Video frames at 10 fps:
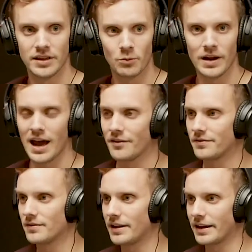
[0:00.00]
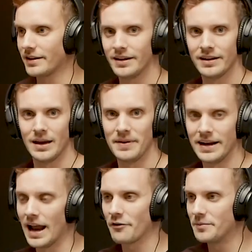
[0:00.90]
think we have,
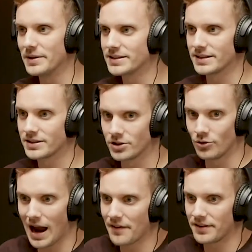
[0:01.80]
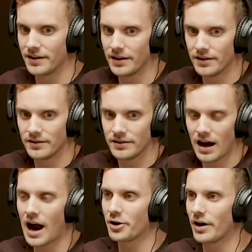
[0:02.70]
in every business, you have to
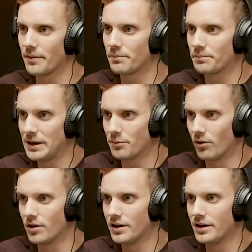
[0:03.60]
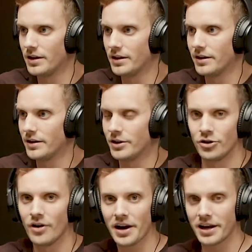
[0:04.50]
hire people. Mm-hmm.
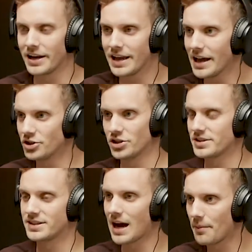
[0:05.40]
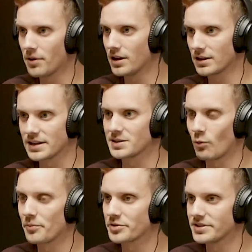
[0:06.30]
You're not going to get just the top less than
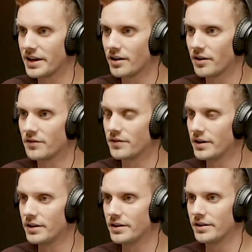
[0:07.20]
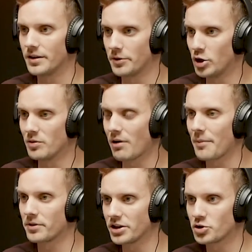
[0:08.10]
1% of the human
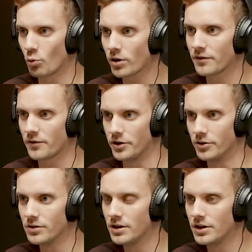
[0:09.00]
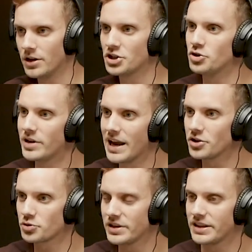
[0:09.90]
population working for you. So you can't
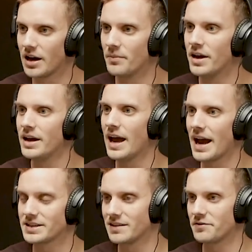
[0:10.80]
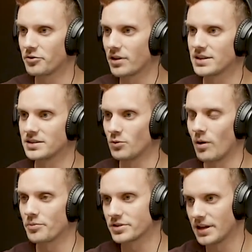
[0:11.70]
treat them as if they're less than the
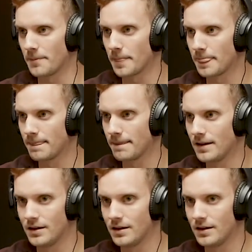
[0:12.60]
1%. Mm-hmm.